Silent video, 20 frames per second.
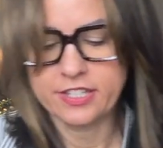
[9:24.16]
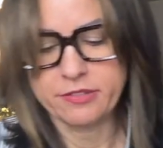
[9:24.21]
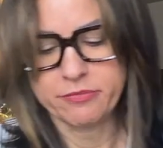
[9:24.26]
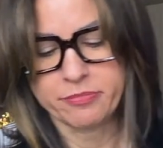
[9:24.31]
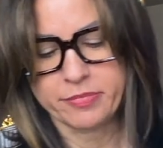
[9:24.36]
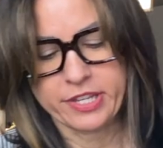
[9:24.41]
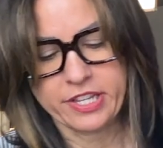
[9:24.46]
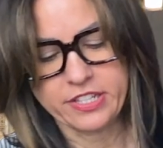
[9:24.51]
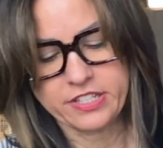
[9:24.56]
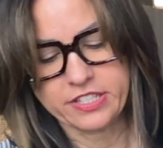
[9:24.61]

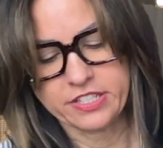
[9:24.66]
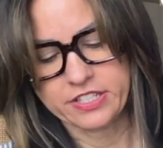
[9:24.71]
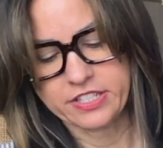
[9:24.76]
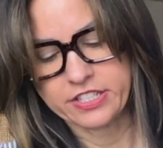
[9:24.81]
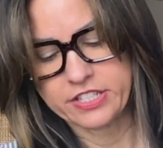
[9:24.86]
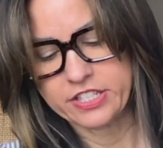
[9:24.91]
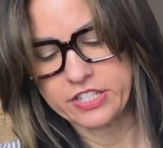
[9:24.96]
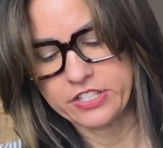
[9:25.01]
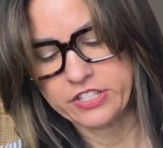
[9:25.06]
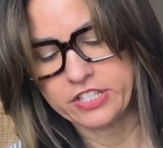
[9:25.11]
Bandit
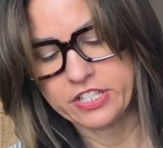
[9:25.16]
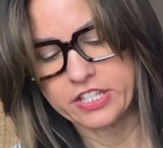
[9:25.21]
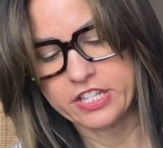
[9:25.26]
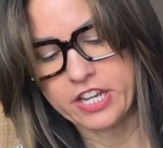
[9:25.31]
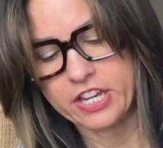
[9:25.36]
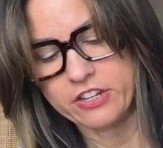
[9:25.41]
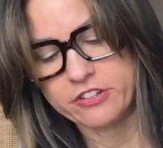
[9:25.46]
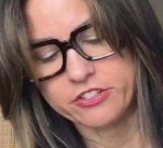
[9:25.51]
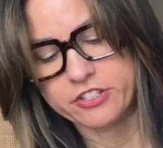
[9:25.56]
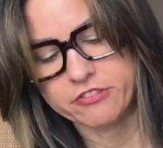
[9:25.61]
is good to
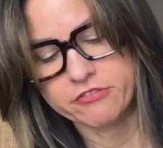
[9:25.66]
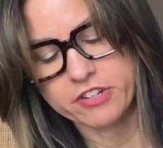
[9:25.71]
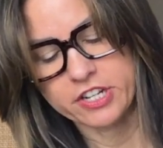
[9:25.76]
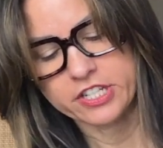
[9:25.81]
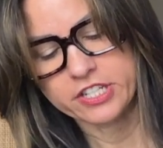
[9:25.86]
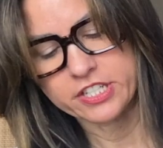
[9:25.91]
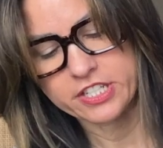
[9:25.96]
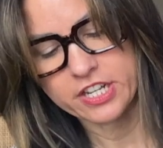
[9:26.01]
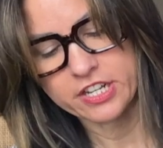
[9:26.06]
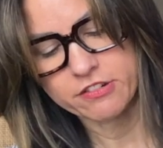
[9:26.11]
go. You
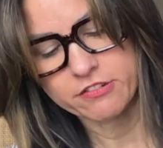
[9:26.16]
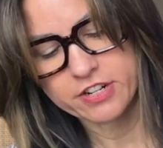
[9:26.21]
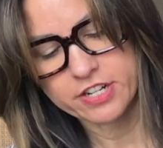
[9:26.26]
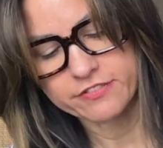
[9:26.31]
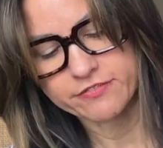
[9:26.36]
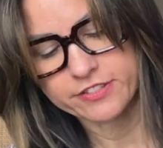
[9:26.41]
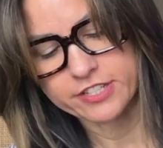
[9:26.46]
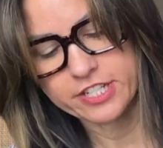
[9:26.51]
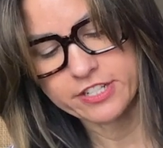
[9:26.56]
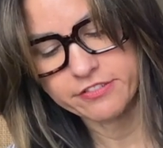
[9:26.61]
ready to go
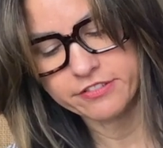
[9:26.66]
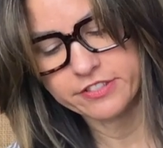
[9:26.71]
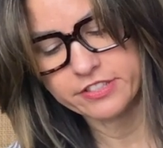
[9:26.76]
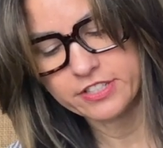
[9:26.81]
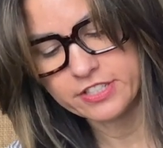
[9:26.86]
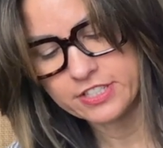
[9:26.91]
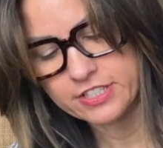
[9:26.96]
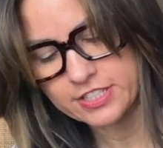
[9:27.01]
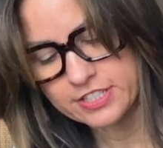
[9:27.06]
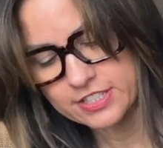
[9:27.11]
off-roading?
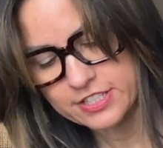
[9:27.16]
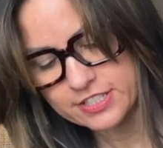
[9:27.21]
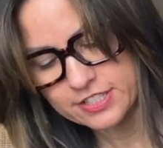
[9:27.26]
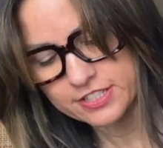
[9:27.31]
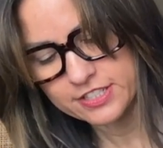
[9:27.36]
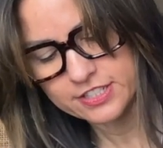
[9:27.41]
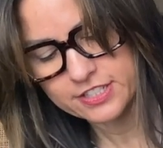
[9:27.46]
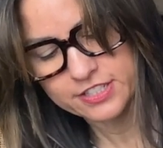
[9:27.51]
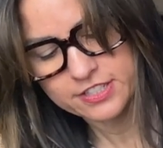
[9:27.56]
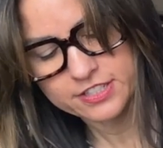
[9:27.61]

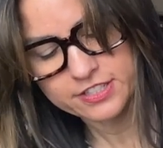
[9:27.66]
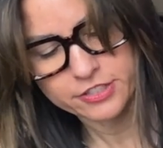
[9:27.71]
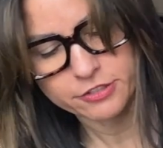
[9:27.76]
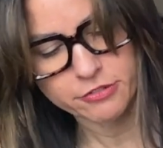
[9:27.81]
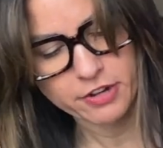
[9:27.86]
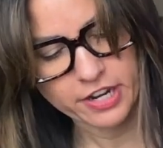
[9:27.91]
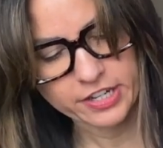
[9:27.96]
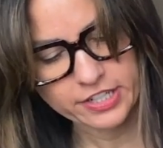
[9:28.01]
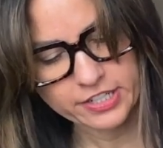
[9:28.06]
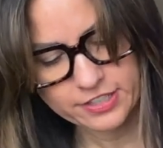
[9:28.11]
You
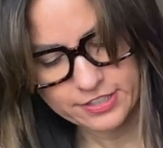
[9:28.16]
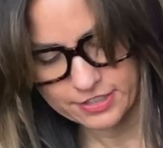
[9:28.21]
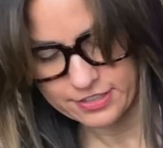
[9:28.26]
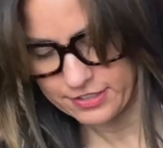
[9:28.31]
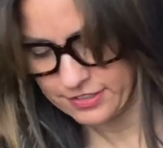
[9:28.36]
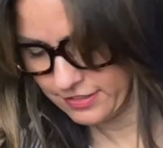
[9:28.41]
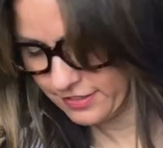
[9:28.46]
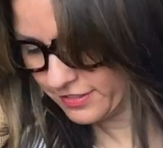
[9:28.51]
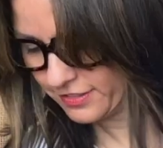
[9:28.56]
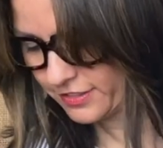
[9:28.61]
ready?
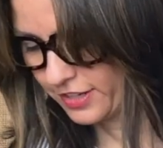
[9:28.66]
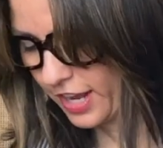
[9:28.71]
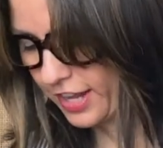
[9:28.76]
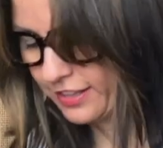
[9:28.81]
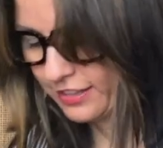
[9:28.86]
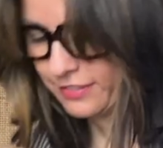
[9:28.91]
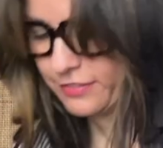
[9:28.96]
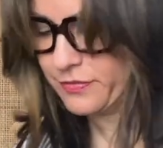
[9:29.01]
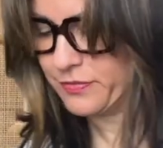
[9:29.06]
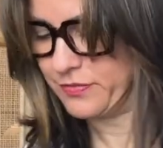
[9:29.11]

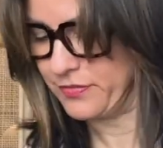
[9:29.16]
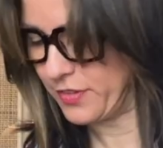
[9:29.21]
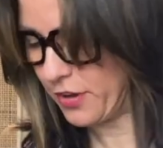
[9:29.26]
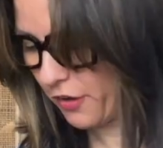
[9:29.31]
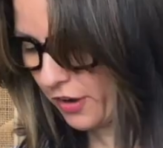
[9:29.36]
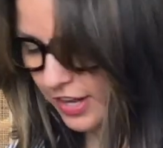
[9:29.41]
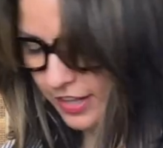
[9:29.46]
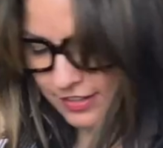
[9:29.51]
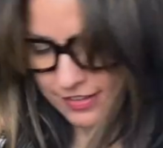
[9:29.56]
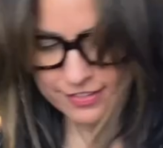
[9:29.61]
Okay. All
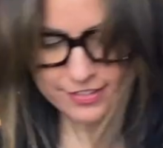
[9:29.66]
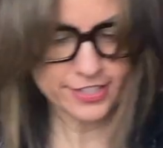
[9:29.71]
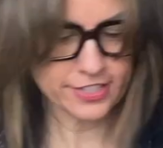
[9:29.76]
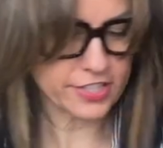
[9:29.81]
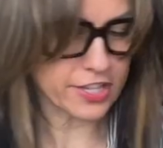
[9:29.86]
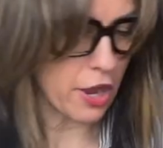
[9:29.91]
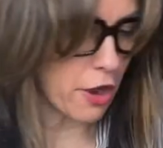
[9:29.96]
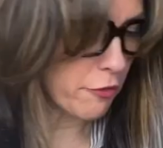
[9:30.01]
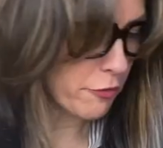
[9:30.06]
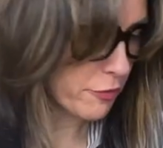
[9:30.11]
right, let's go.